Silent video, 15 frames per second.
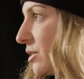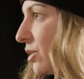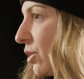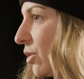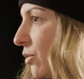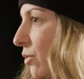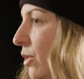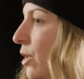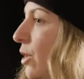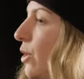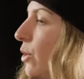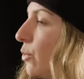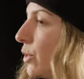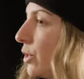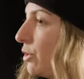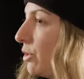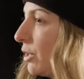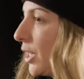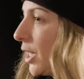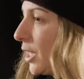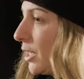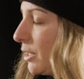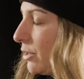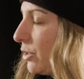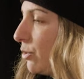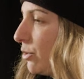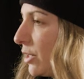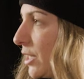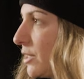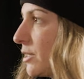So we're
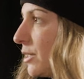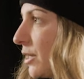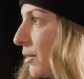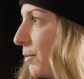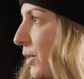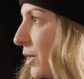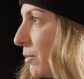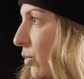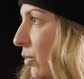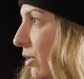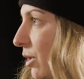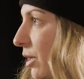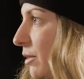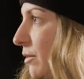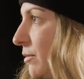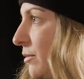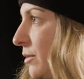utilizing a bit more